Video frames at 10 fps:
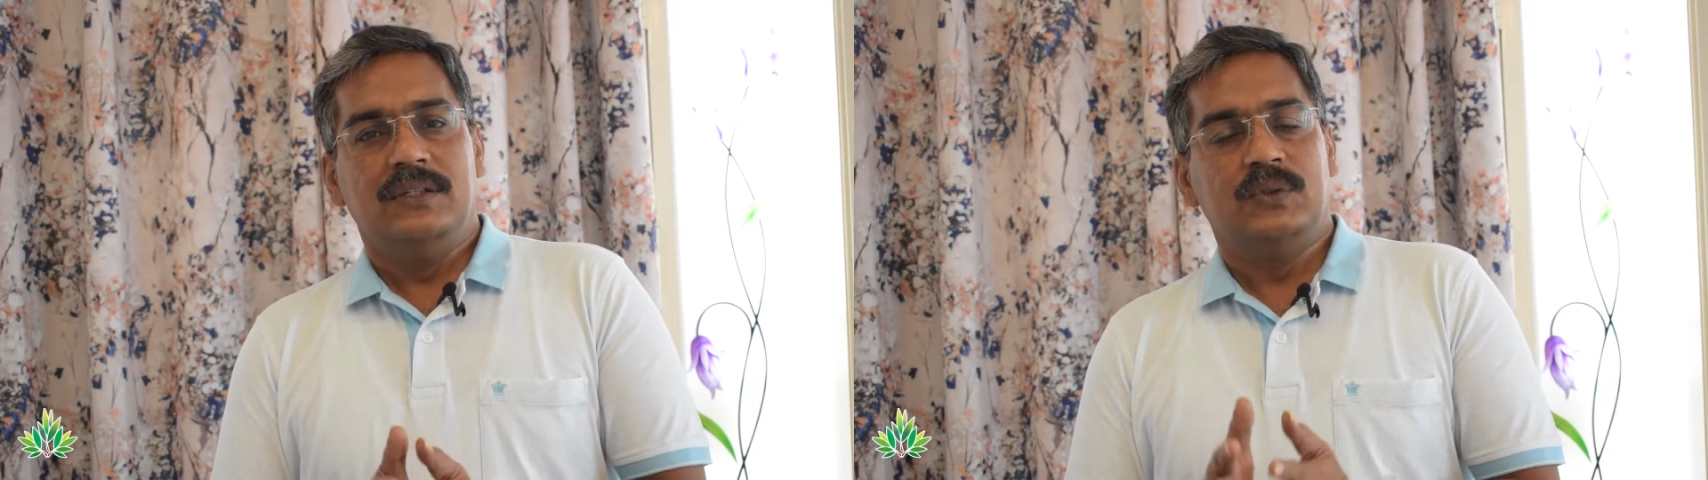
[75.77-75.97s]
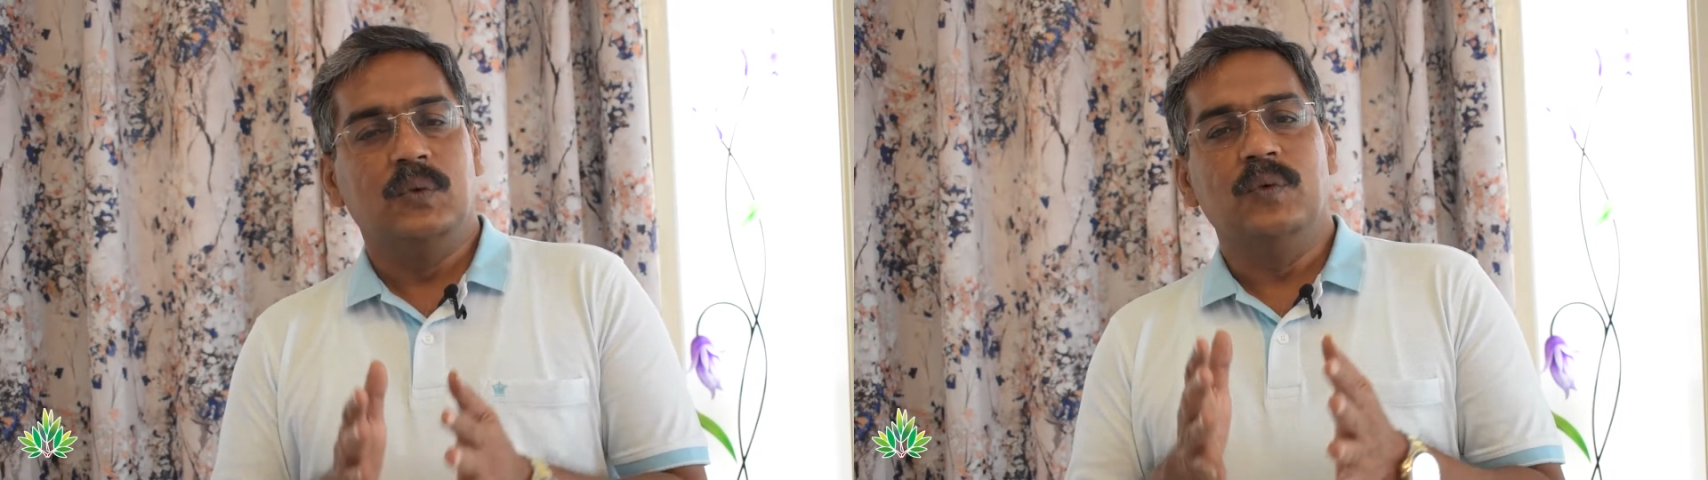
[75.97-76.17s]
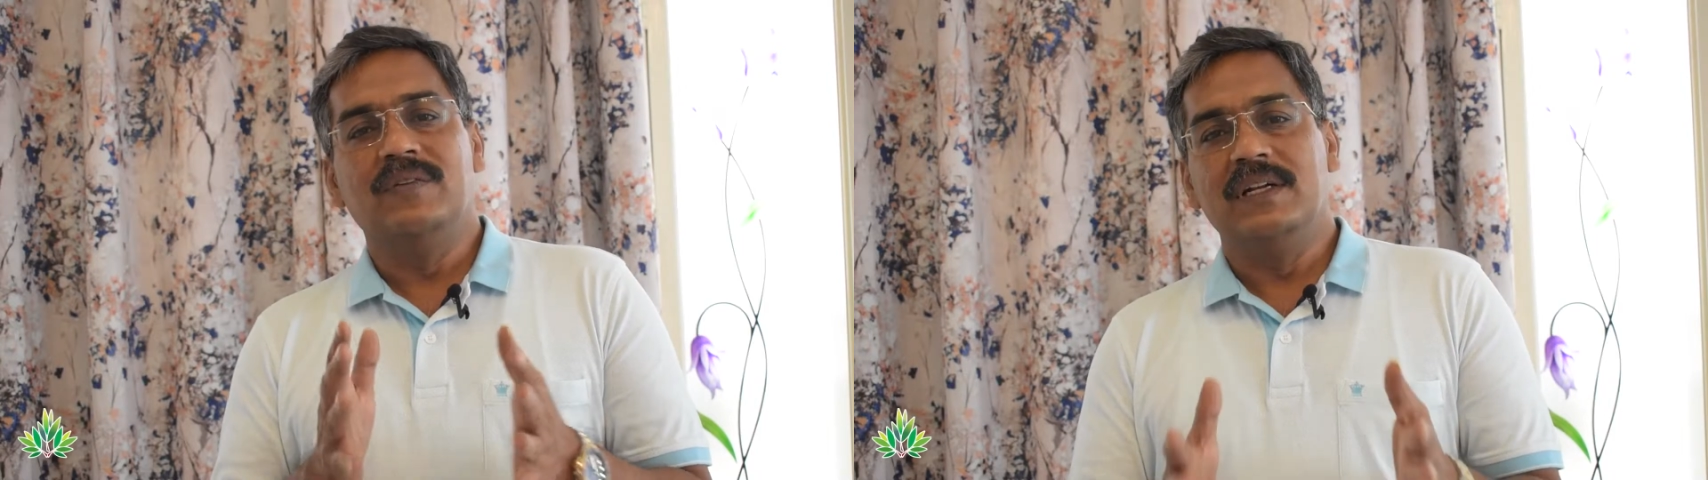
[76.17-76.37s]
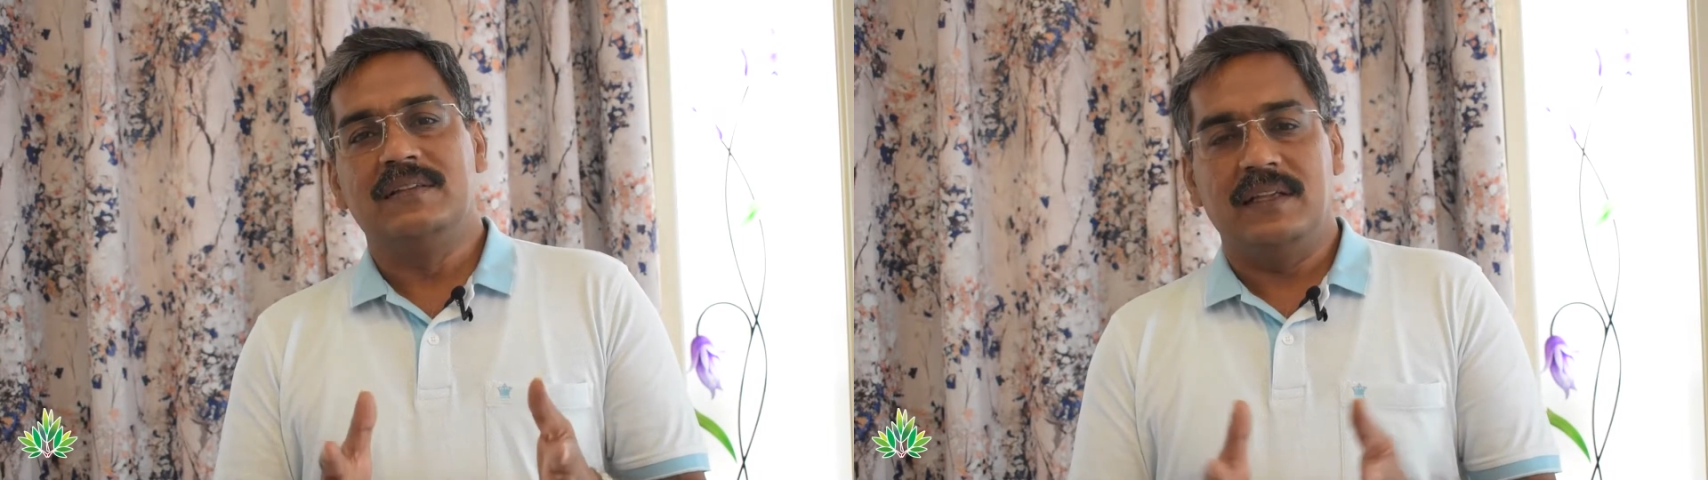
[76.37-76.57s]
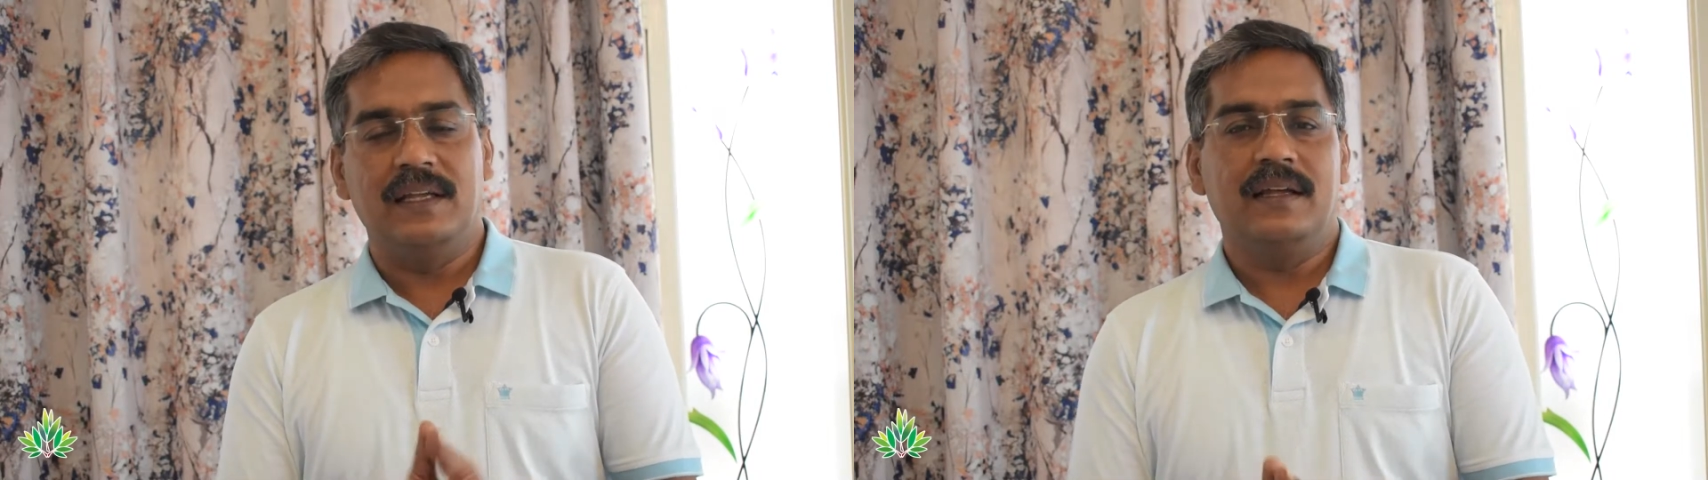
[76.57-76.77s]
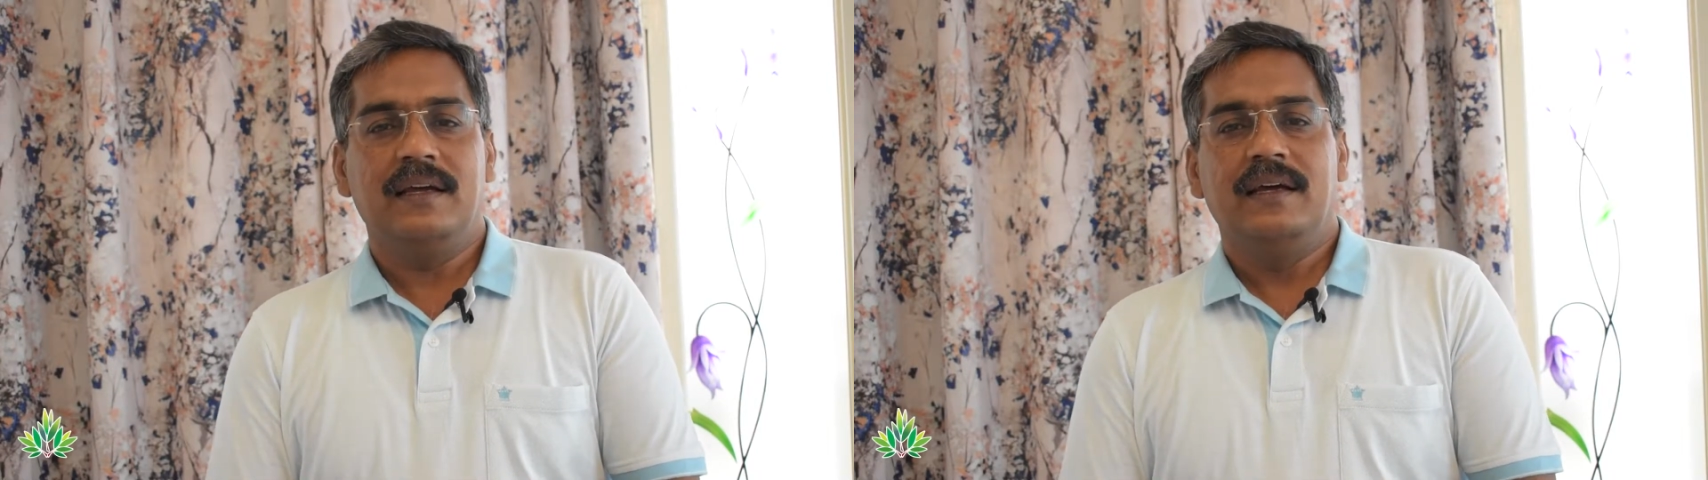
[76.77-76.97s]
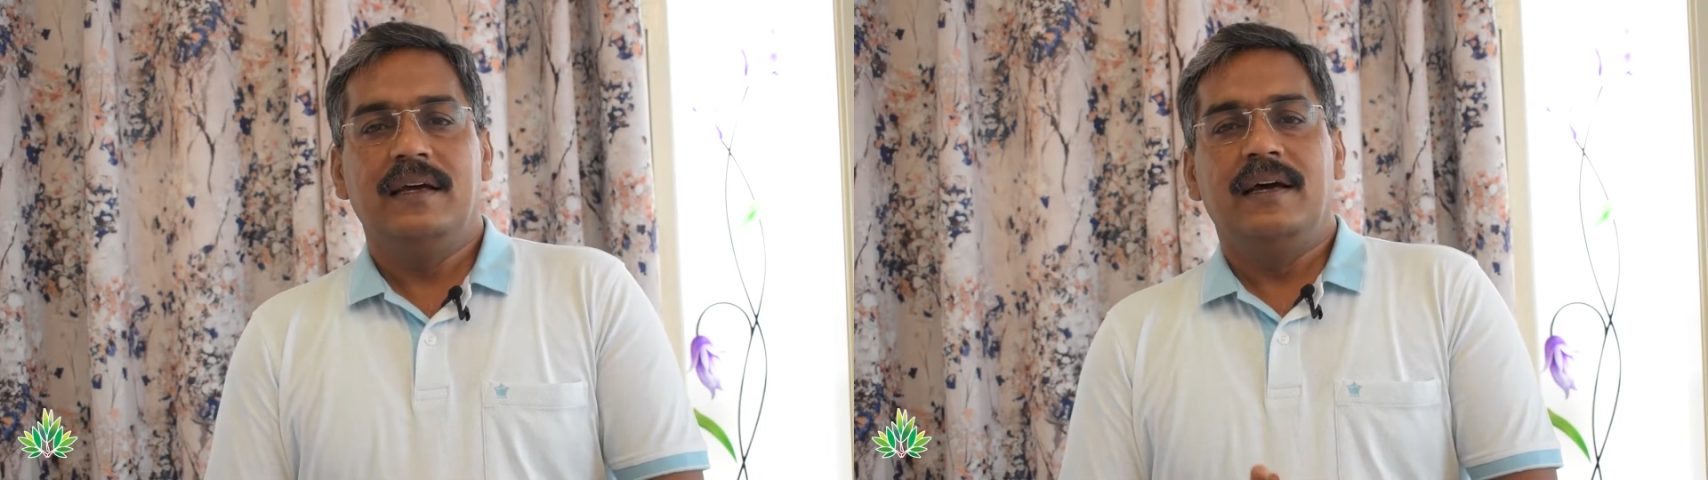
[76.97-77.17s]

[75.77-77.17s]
So we will see